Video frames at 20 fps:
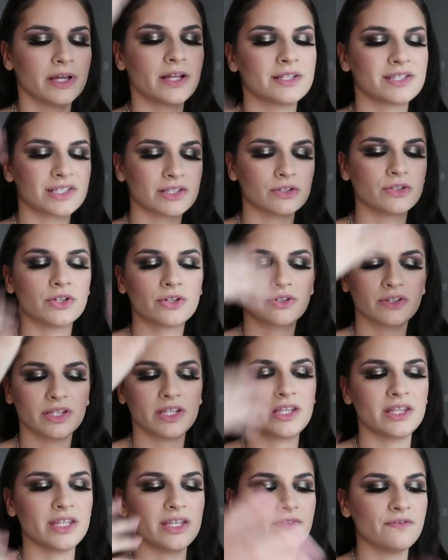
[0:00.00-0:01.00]
It's
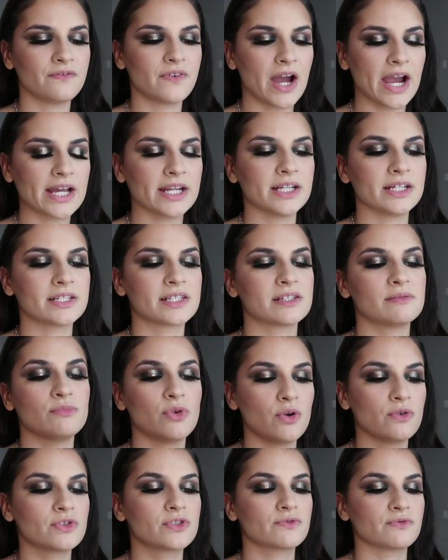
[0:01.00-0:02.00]
literally the finest,
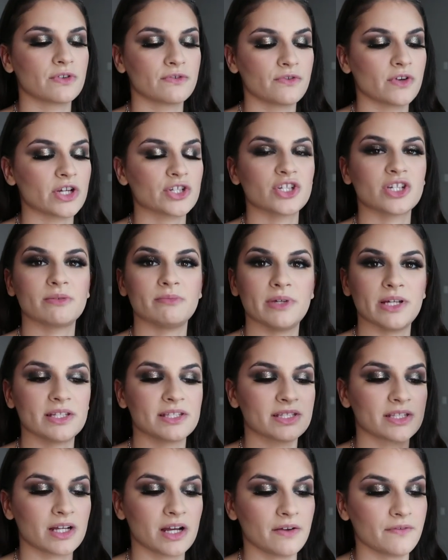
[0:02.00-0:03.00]
most refreshing
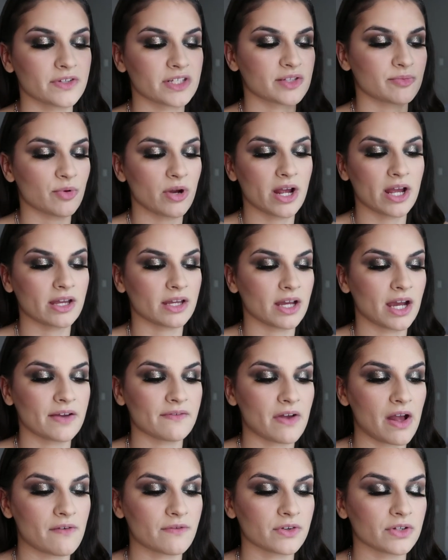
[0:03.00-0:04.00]
mist of a spray
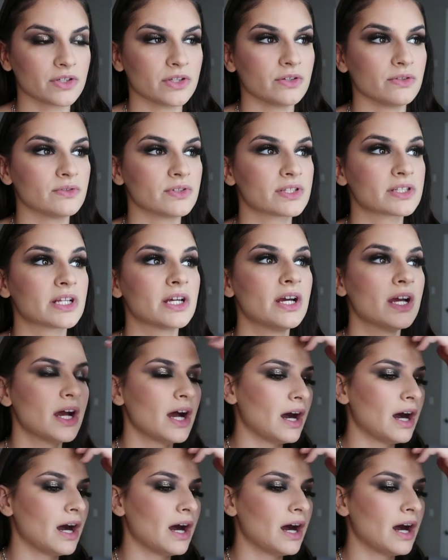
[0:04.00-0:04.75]
I've ever used.